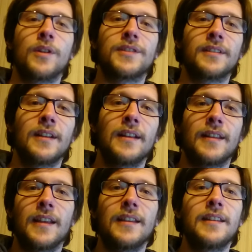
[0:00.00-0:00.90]
watching
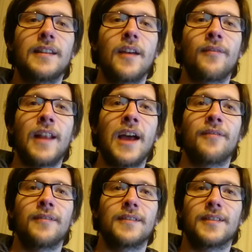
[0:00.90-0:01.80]
the Indie Dev
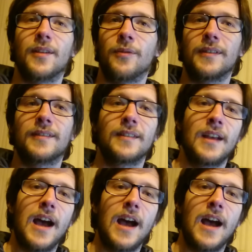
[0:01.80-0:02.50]
Life series.